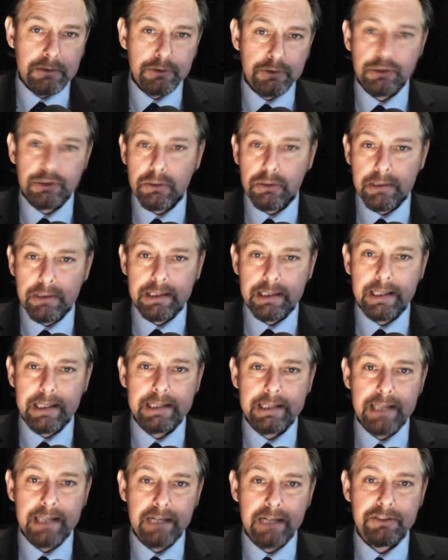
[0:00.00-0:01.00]
During the
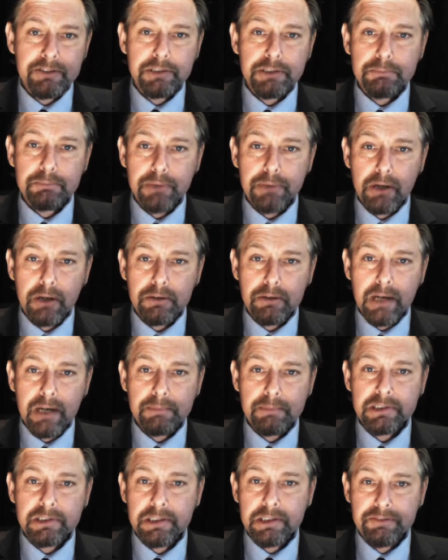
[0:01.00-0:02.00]
television
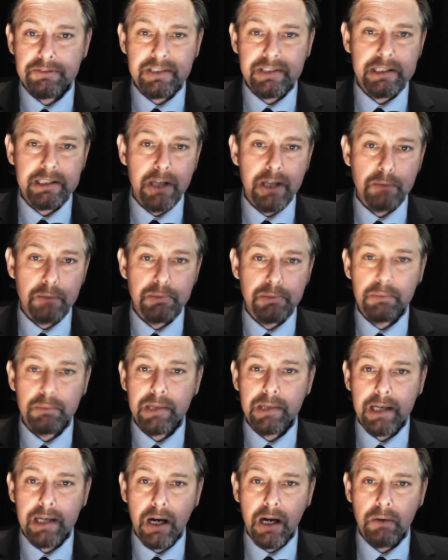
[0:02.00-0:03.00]
programme Servizio
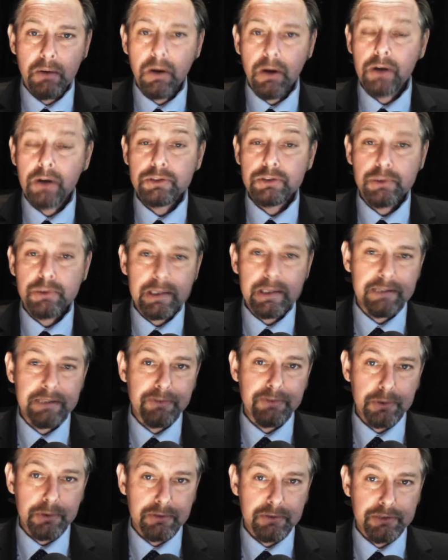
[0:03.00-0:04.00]
Publico on
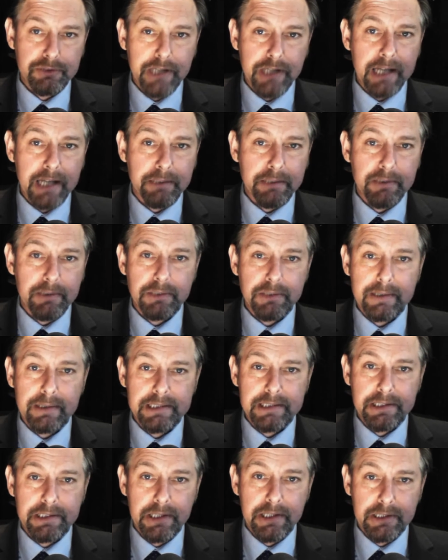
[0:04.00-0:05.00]
twenty-fourth of January
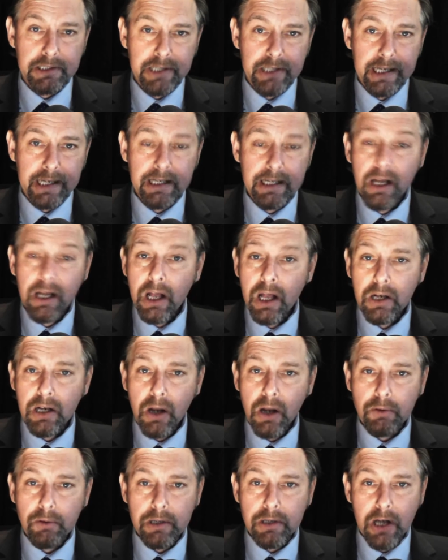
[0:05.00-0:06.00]
twenty thirteen,
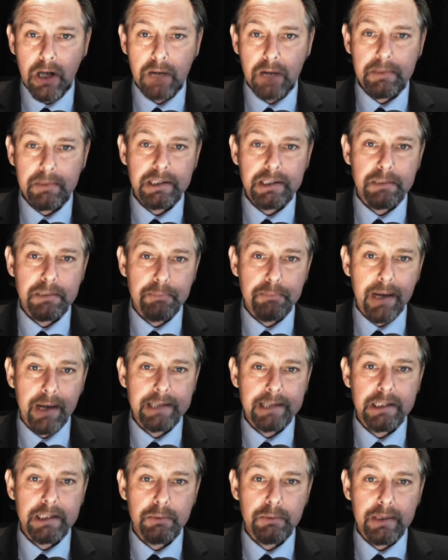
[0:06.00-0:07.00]
Lara Comi
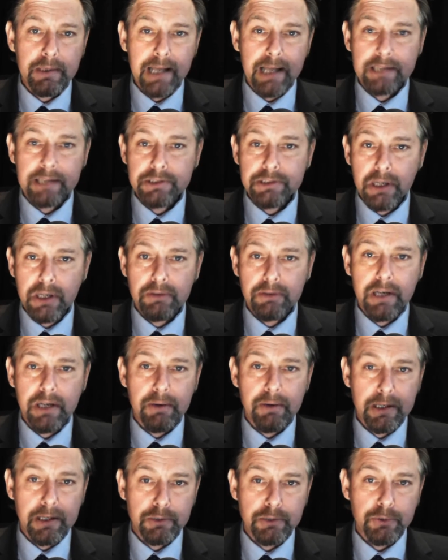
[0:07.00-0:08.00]
debated with Antonio
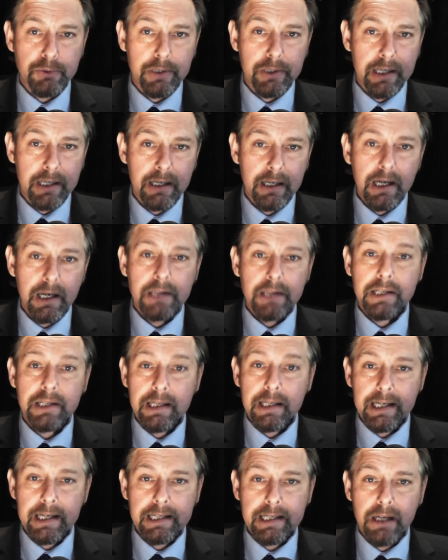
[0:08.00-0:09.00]
Ingroia, the
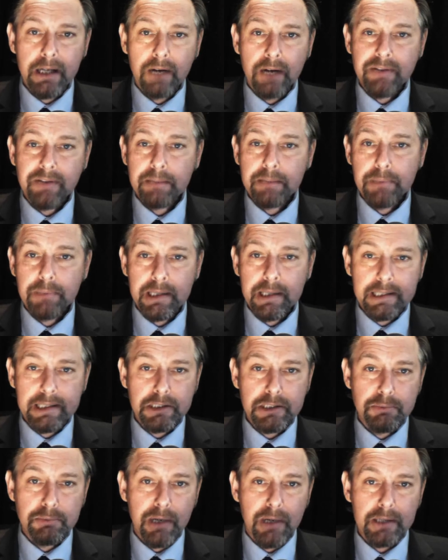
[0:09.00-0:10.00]
leader of a
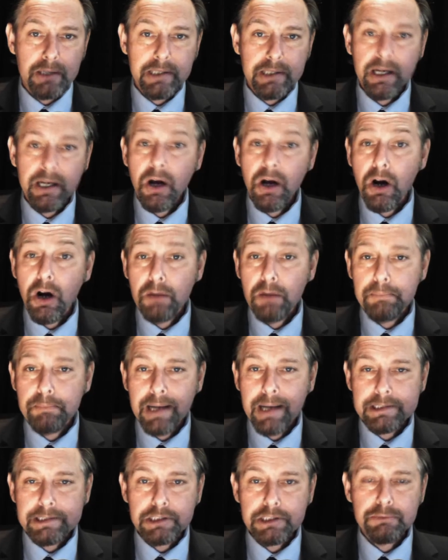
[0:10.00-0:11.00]
political party, on
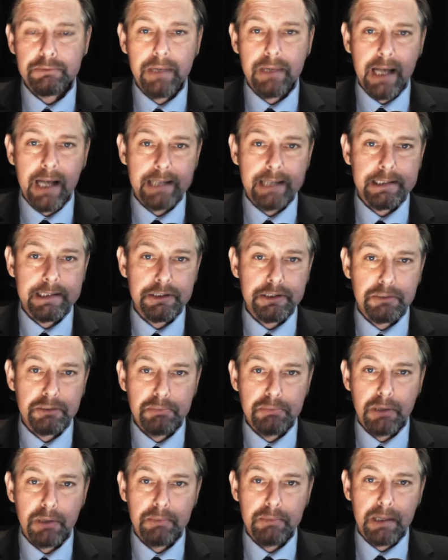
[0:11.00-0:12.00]
matters relating to
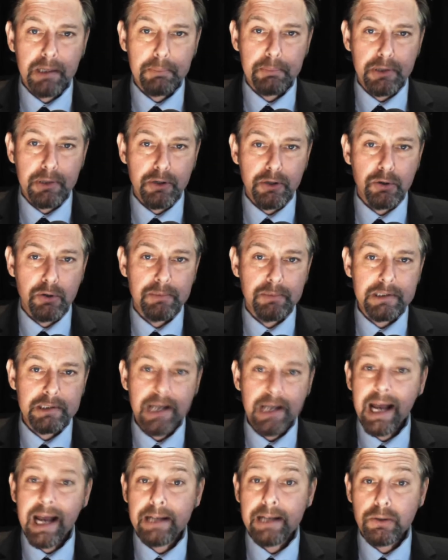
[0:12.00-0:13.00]
public procurement
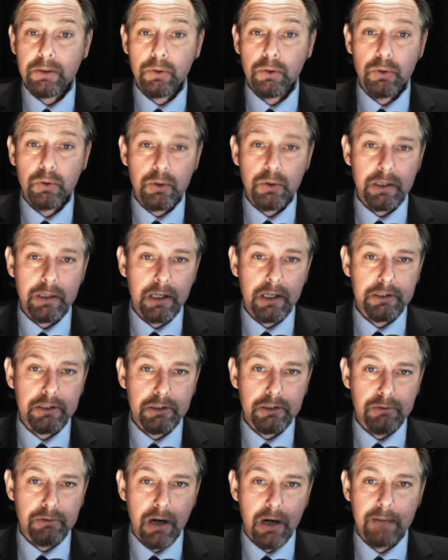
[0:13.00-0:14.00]
and organised
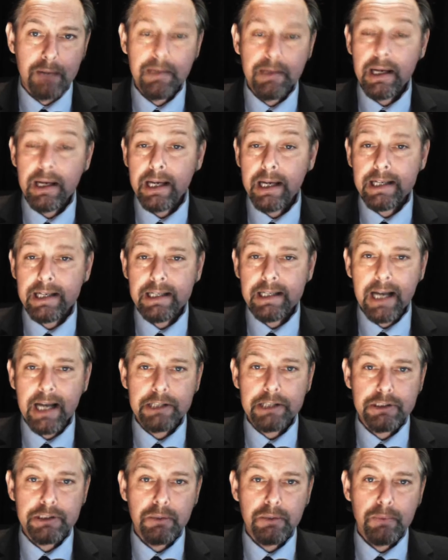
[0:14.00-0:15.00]
crime in
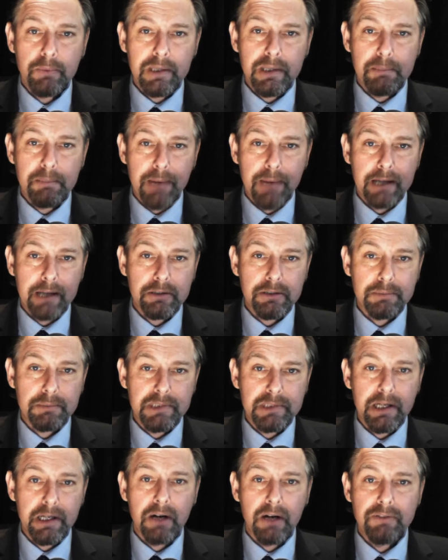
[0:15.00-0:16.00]
connection with the
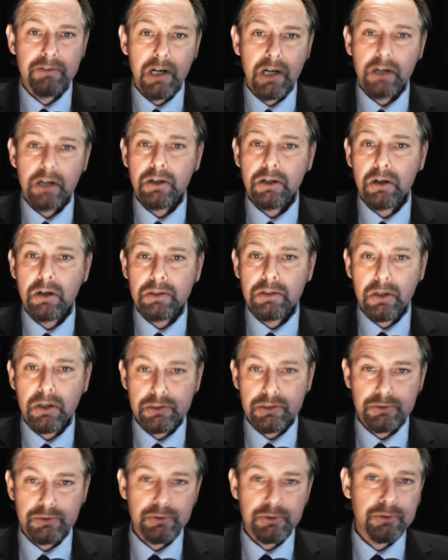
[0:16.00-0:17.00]
bankruptcy of
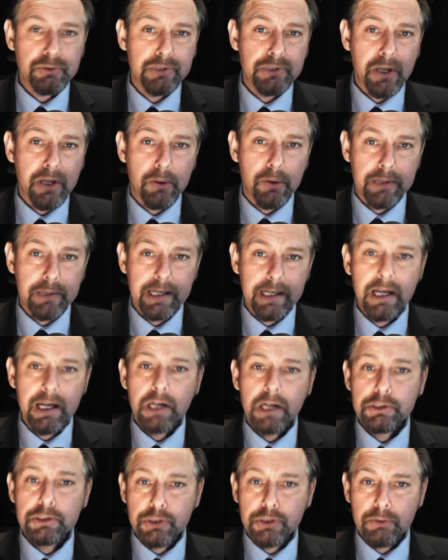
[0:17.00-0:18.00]
Concostruzioni.
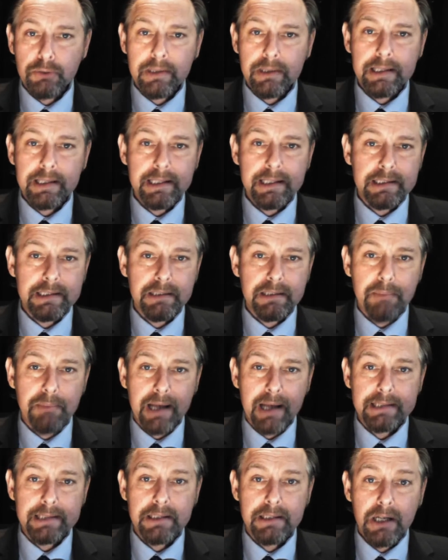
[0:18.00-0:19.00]
During this
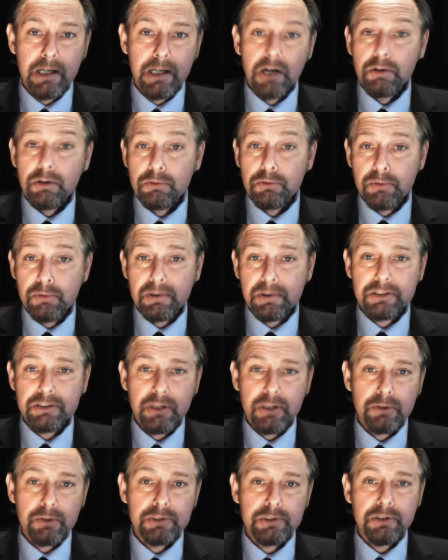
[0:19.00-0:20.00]
debate,
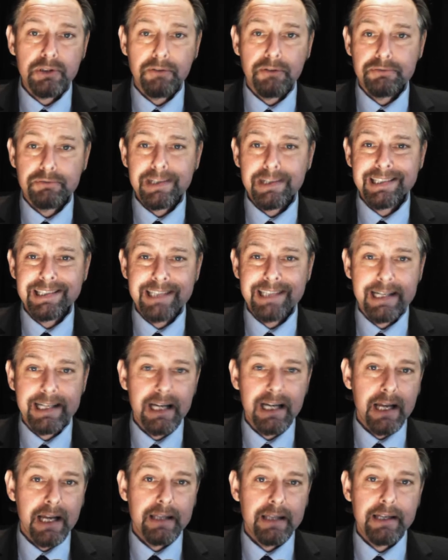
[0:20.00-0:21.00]
Roberto Soffritti,
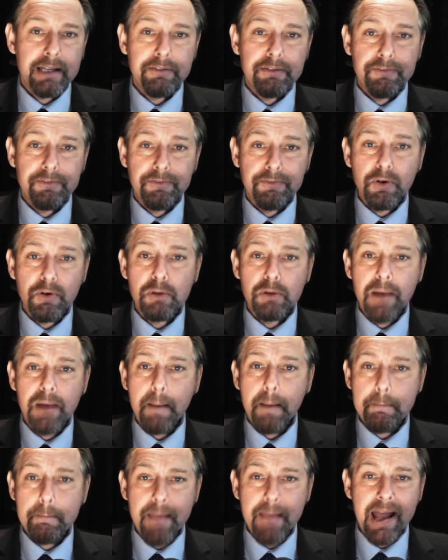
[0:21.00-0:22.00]
the former
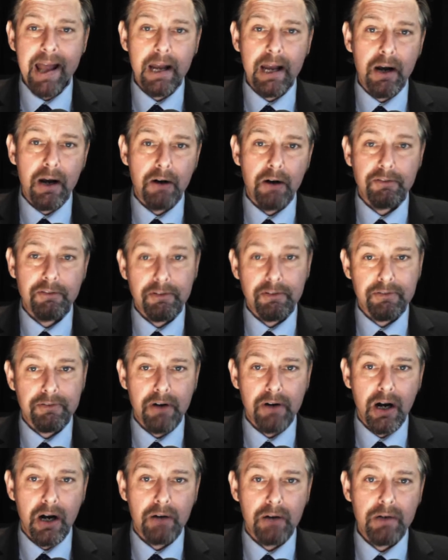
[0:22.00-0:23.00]
mayor of
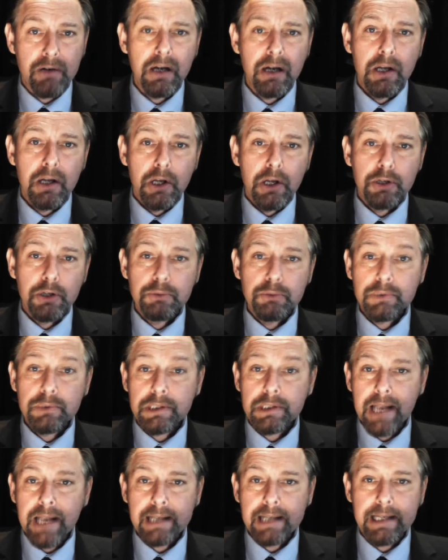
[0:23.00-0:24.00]
Ferrara, who was
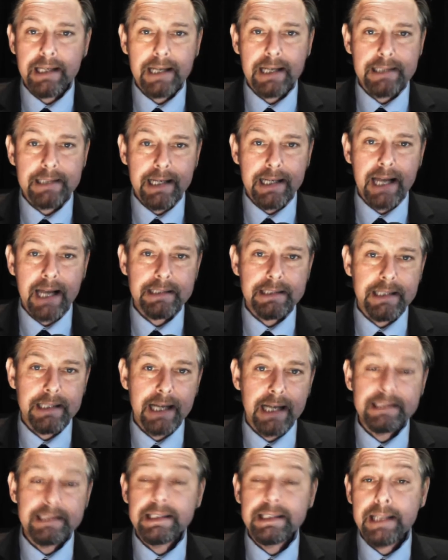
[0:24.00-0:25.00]
standing as a
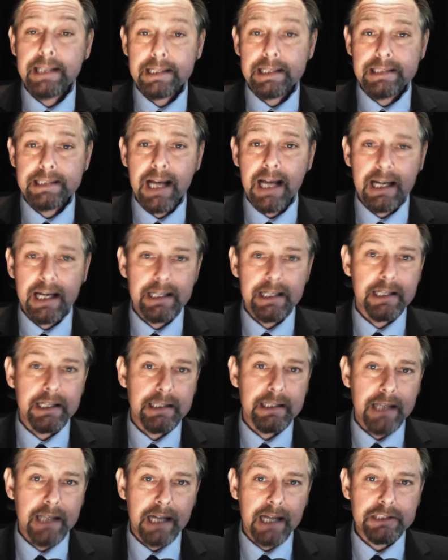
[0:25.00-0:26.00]
candidate in the
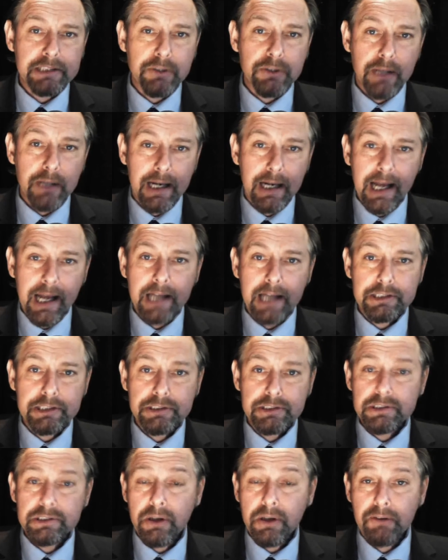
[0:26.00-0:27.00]
Italian national
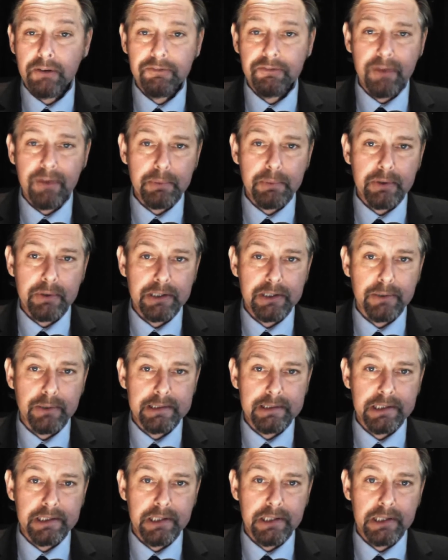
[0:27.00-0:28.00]
elections of February
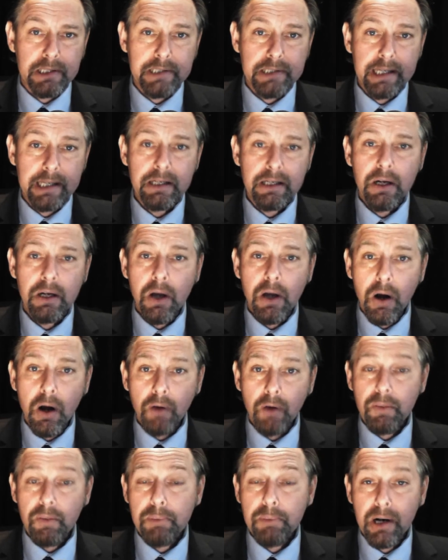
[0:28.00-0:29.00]
twenty thirteen
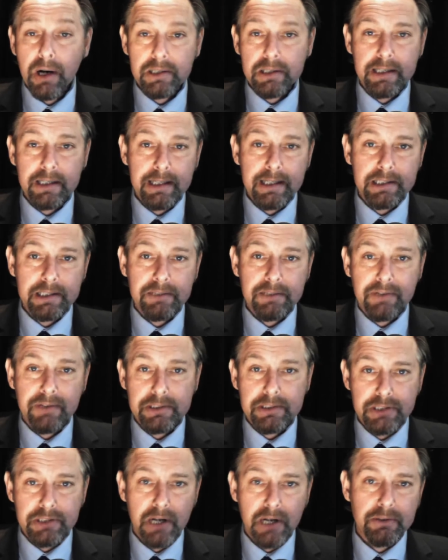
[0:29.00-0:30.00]
on the party list of
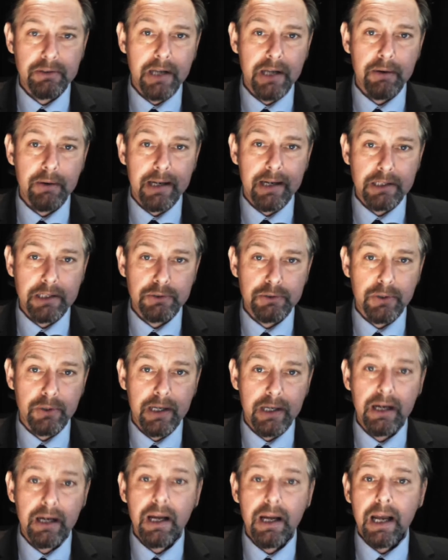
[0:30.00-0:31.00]
Antonio
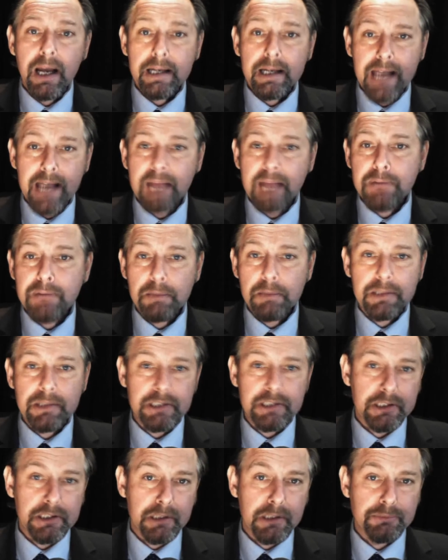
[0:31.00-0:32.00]
Ingroia, came up as
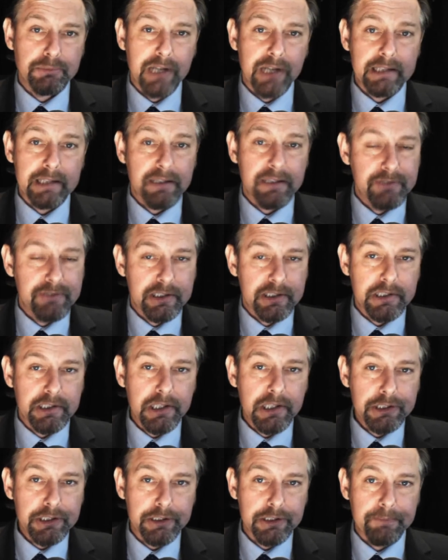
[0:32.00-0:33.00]
a subject of
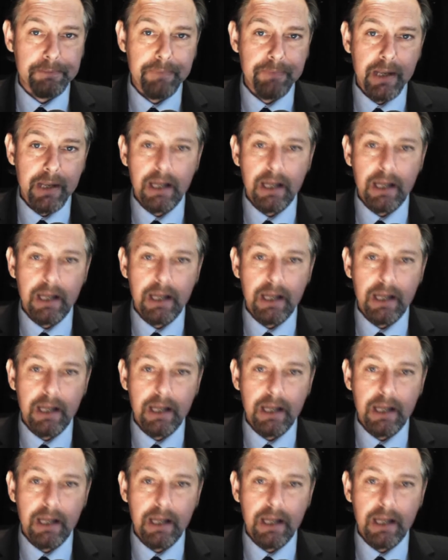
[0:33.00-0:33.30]
discussion.